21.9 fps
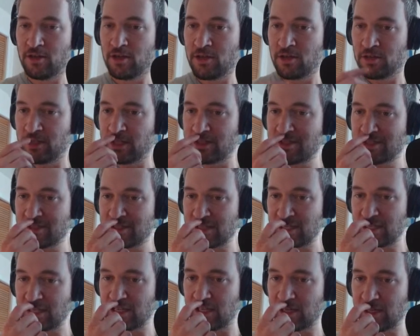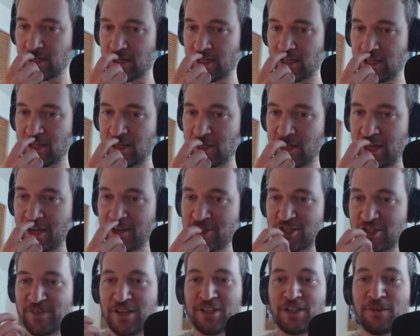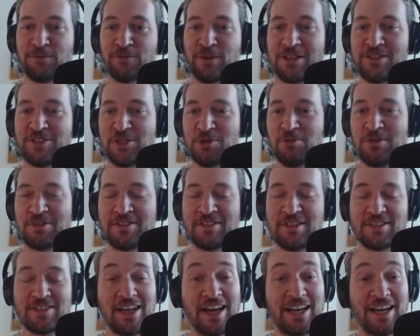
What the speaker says: Let's see. I just found out Fred 2 exists.